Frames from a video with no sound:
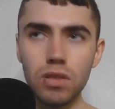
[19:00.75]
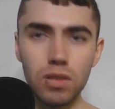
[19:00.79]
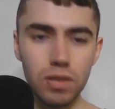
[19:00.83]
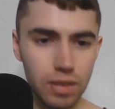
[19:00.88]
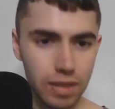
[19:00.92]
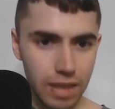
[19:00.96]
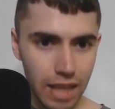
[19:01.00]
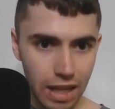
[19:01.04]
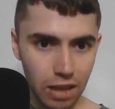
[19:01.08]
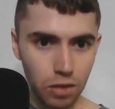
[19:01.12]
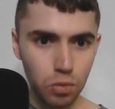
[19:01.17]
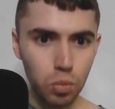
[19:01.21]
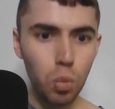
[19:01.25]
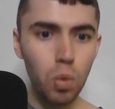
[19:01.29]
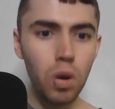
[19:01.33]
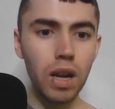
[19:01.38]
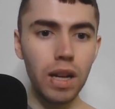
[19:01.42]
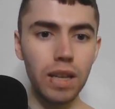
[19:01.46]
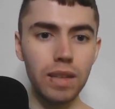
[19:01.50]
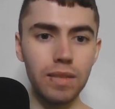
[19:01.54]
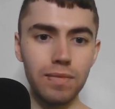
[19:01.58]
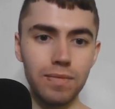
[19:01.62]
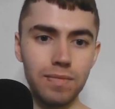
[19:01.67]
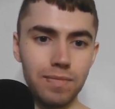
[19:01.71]
That's
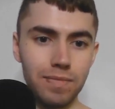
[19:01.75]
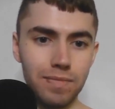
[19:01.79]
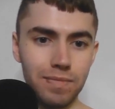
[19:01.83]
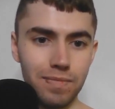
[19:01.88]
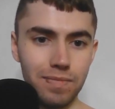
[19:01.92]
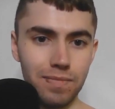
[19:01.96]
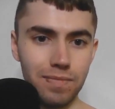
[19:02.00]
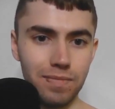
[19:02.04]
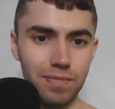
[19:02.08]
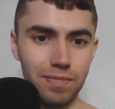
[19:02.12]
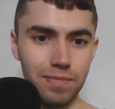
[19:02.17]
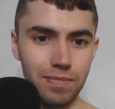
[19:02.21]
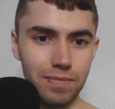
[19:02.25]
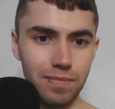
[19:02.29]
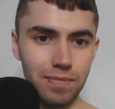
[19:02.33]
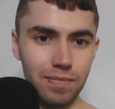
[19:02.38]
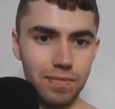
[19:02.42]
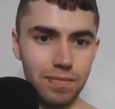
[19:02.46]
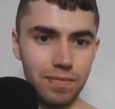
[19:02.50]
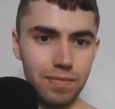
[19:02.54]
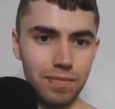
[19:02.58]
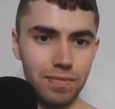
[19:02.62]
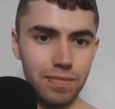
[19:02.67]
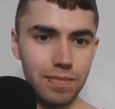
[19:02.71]
one.
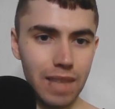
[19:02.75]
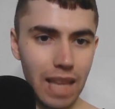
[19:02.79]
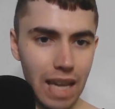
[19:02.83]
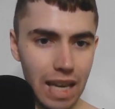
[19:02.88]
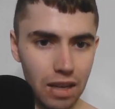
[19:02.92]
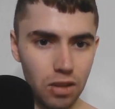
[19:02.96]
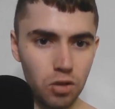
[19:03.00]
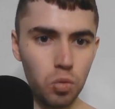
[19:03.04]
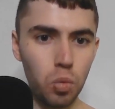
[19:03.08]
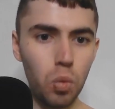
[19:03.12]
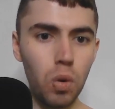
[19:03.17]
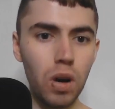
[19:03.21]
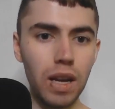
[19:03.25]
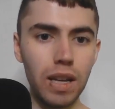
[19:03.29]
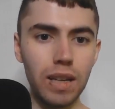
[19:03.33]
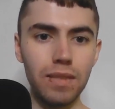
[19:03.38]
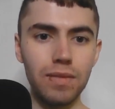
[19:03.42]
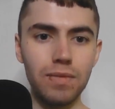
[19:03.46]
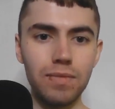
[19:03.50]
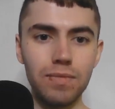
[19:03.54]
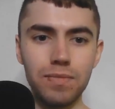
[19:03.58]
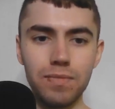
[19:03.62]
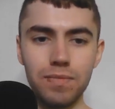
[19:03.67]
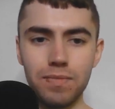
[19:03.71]
That is one.
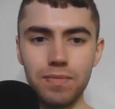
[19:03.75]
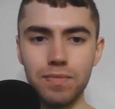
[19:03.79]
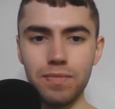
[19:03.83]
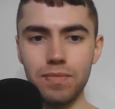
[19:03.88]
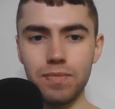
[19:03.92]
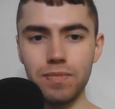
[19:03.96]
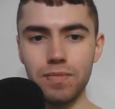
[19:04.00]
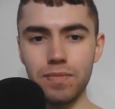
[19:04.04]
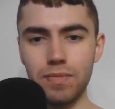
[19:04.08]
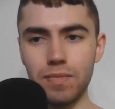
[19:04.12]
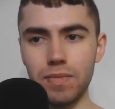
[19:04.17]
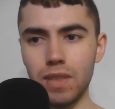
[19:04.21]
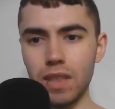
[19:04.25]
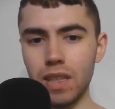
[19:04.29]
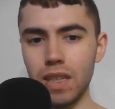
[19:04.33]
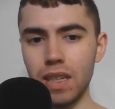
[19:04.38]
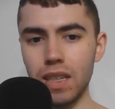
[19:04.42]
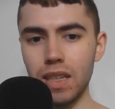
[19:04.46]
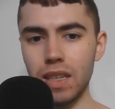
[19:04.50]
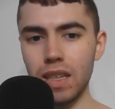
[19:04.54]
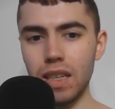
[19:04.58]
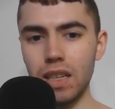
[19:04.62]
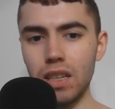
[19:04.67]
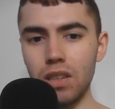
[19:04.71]

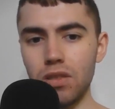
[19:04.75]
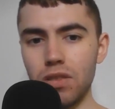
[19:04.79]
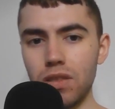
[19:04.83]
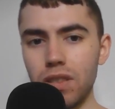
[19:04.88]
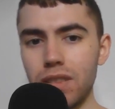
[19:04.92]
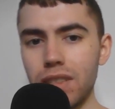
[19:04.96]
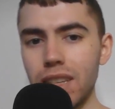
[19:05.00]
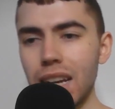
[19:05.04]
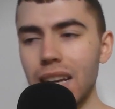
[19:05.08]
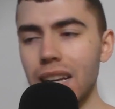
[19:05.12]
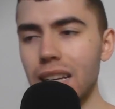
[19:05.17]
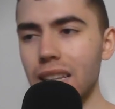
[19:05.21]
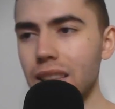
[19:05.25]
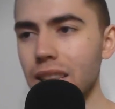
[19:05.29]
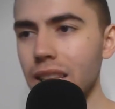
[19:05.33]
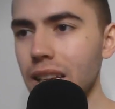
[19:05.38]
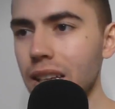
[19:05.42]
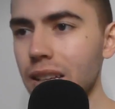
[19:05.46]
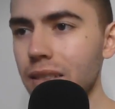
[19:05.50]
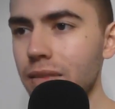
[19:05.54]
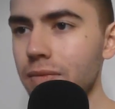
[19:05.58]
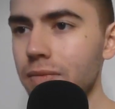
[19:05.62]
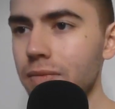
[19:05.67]
Here's the second thing.